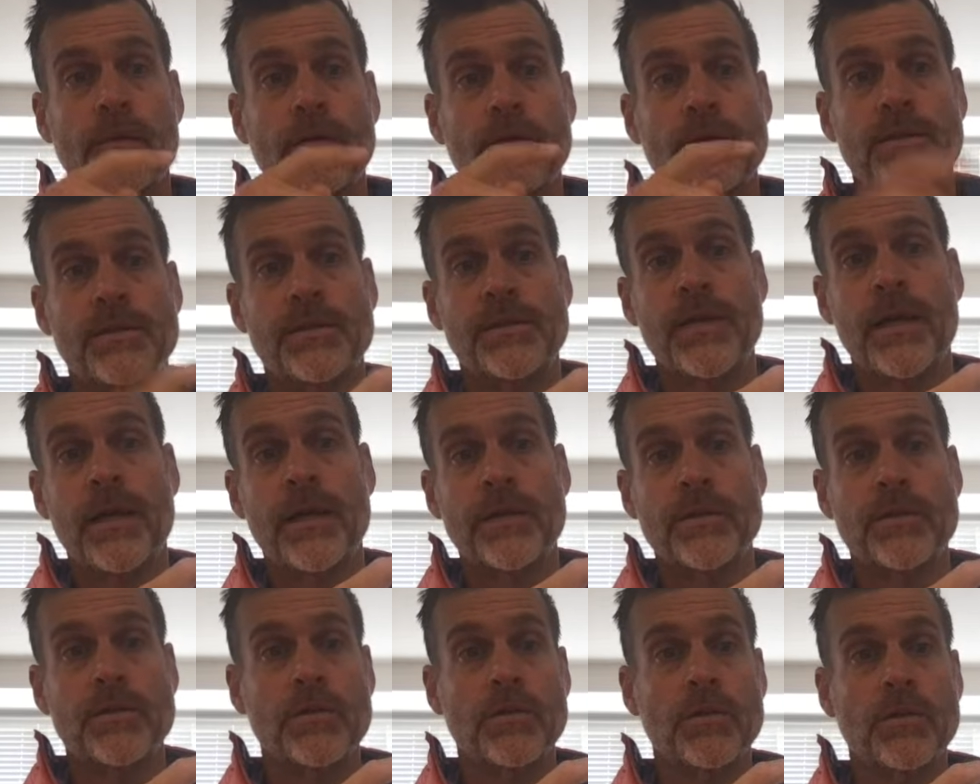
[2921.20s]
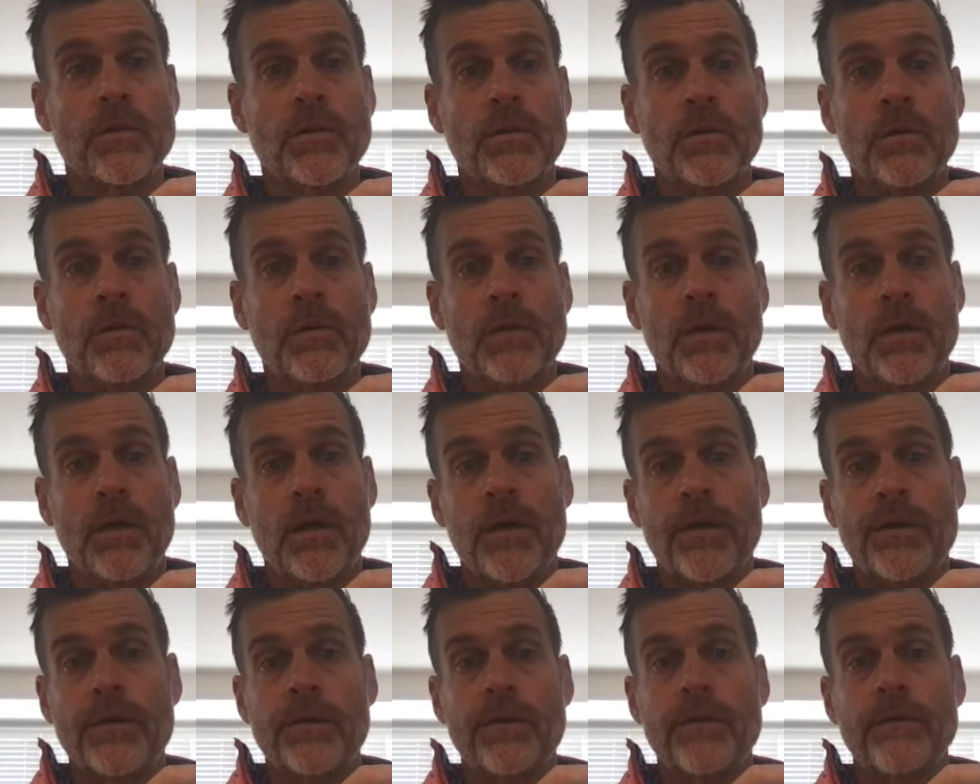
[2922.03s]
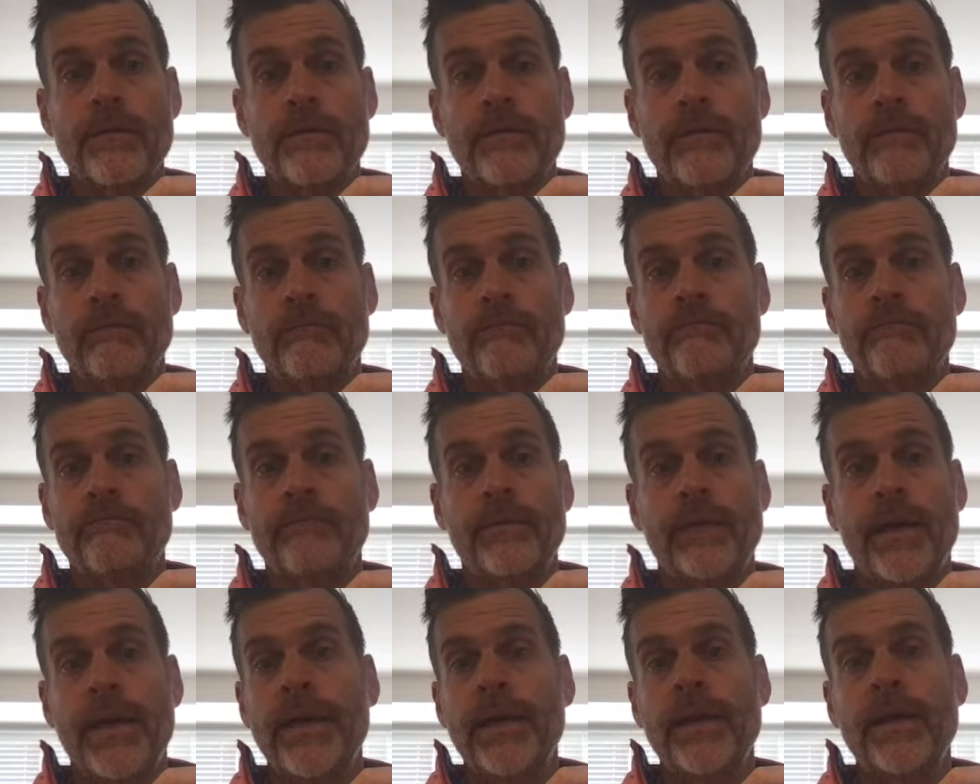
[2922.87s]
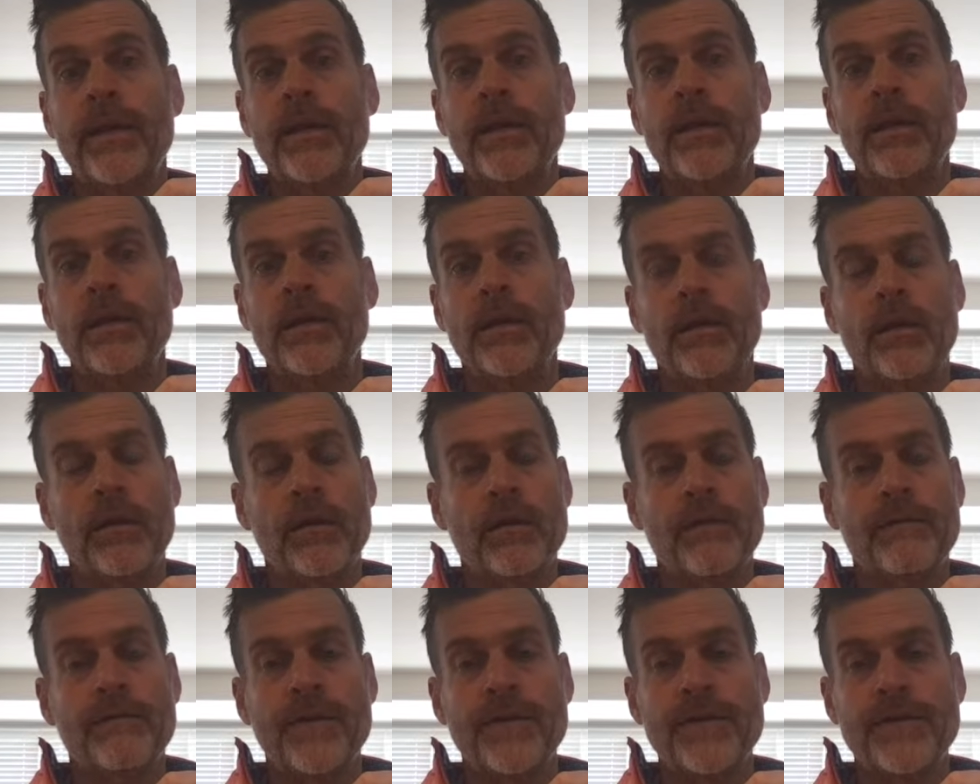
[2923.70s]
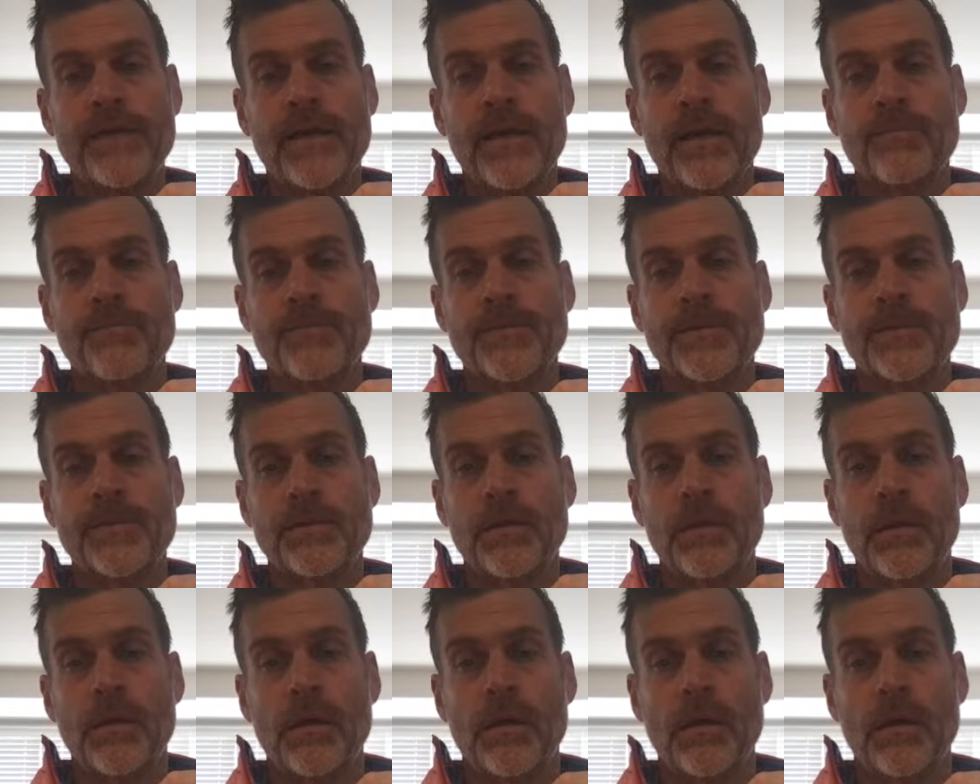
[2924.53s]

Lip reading: set it to 180 phase amps,